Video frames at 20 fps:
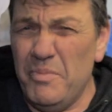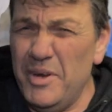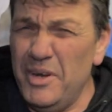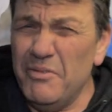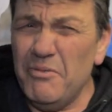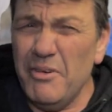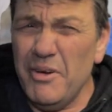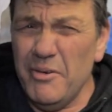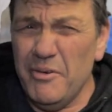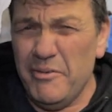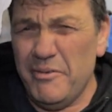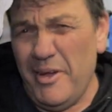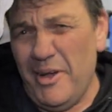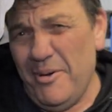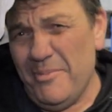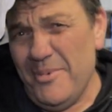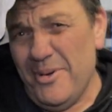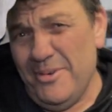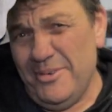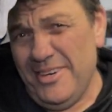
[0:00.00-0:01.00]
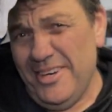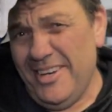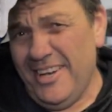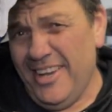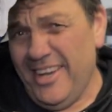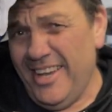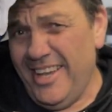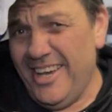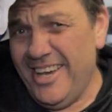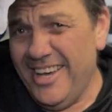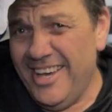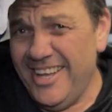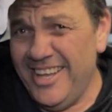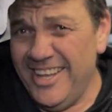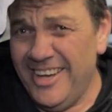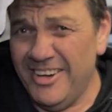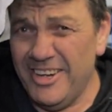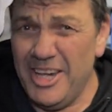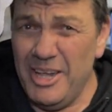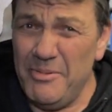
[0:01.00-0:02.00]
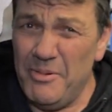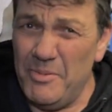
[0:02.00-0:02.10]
been in a real foul mood today. I keep